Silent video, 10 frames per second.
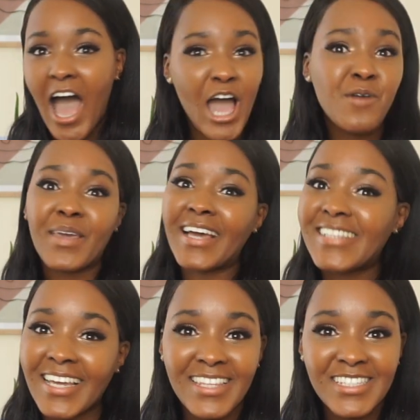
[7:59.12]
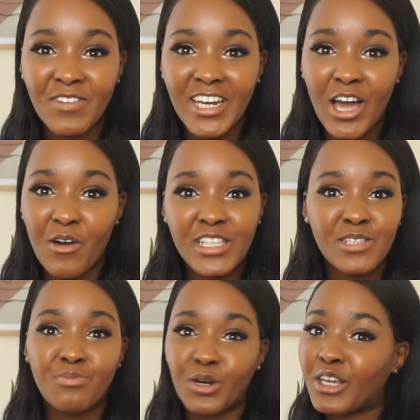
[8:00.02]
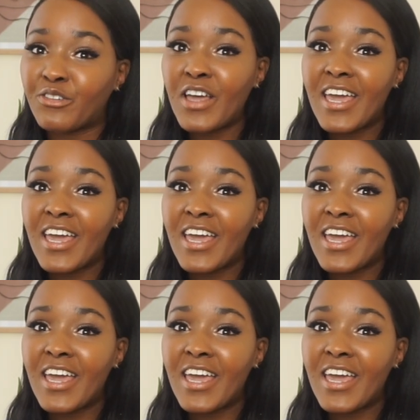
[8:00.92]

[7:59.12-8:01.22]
I hope you guys like this video. It's brief,